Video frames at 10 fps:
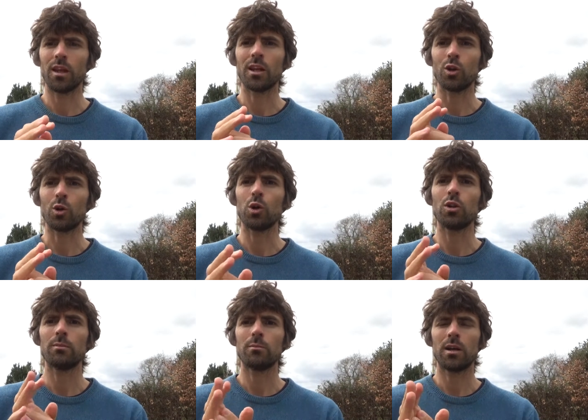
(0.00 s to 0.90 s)
and all
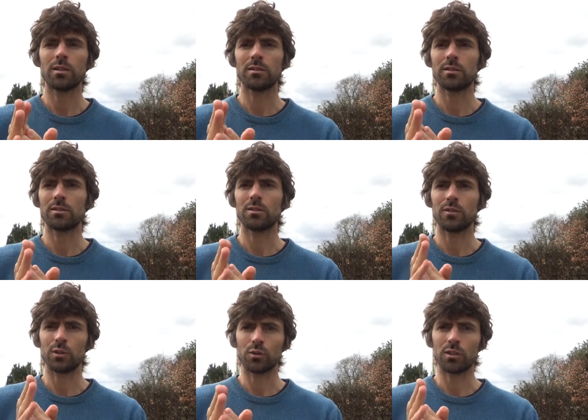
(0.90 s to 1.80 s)
the masters of
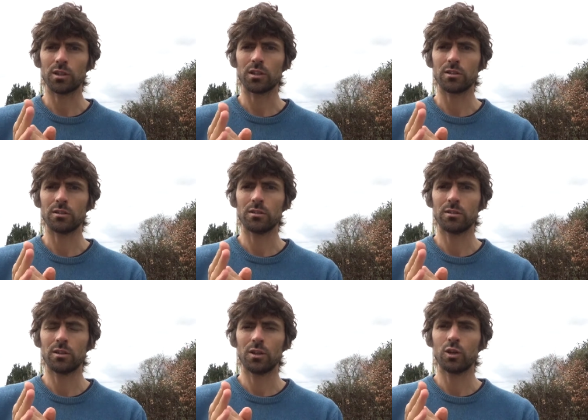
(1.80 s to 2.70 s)
the yoga tradition
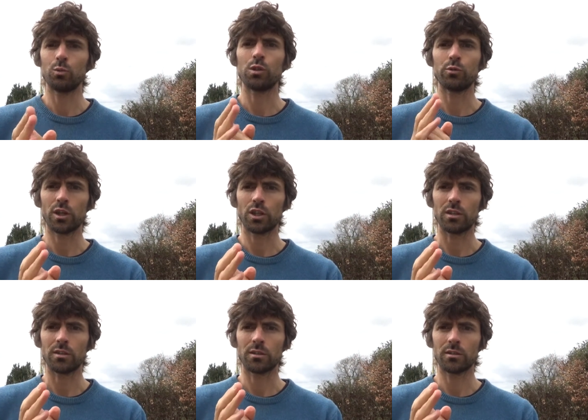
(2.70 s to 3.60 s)
were
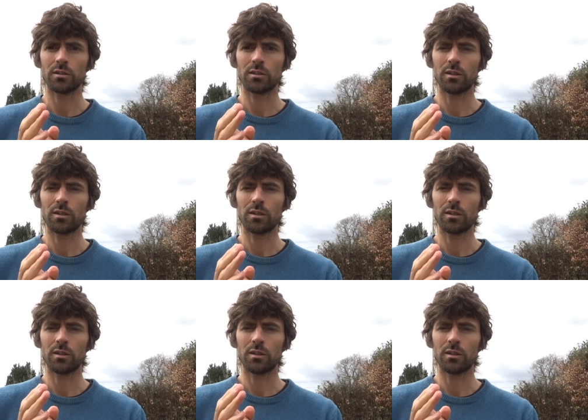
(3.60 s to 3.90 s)
rishis.